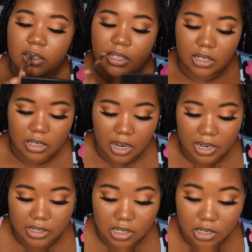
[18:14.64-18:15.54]
the
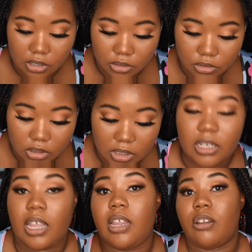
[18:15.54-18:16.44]
9 tails the
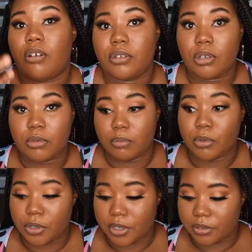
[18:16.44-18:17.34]
day Naruto was
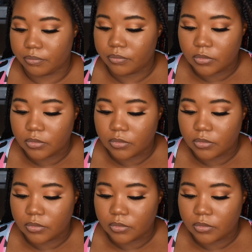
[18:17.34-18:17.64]
born.